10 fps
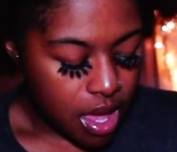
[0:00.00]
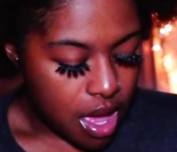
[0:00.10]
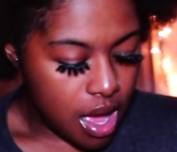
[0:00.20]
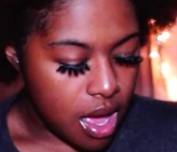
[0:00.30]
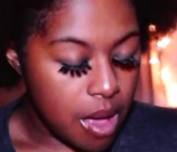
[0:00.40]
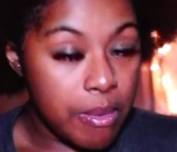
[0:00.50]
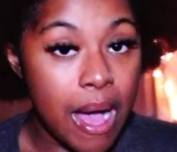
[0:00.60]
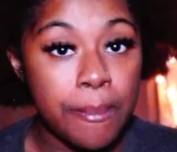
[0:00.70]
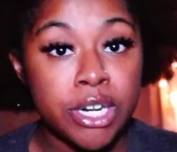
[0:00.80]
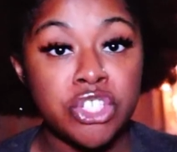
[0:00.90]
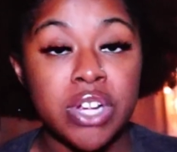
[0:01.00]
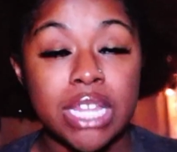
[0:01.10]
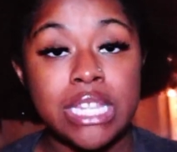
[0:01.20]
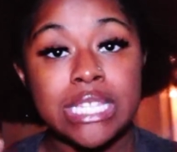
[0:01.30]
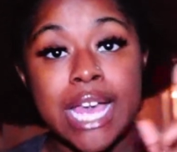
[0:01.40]
I'm gonna try
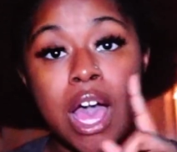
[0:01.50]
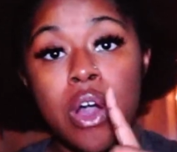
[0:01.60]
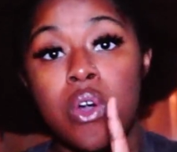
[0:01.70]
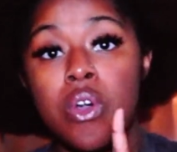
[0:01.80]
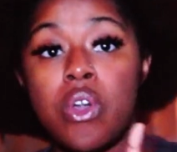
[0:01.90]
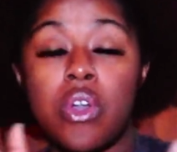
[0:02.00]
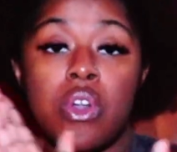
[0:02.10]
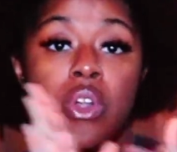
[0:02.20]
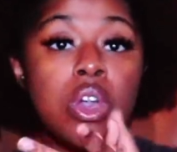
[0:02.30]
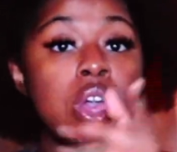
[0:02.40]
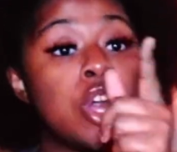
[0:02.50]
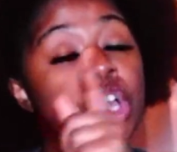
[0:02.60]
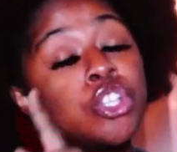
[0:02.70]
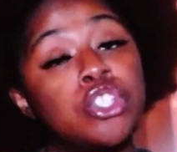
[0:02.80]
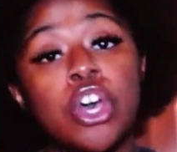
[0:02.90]
these out.
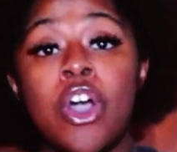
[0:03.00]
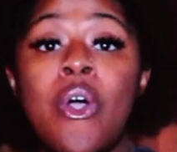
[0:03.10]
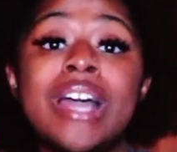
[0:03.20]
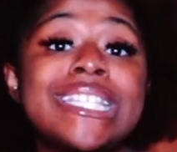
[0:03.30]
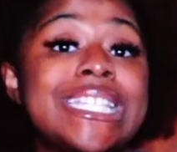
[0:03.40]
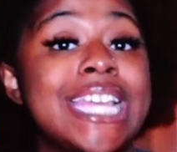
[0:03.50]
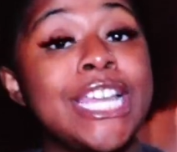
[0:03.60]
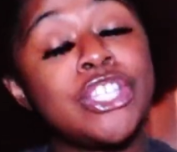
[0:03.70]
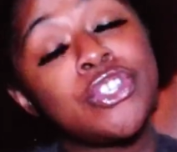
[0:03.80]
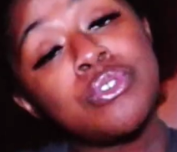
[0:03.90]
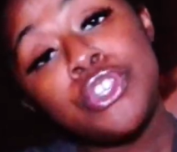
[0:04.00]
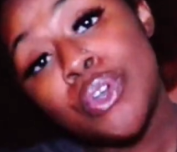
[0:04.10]
So stay tuned, you